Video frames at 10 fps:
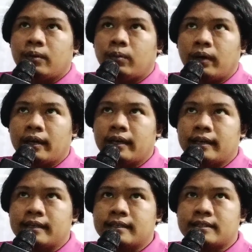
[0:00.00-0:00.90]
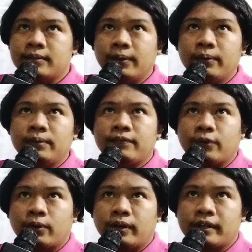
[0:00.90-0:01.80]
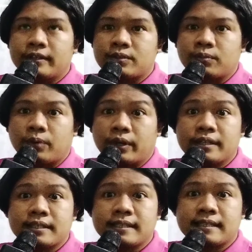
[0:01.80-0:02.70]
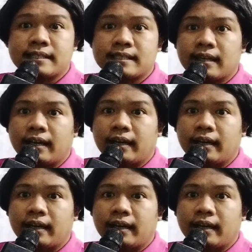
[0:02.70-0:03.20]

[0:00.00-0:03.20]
was known for his works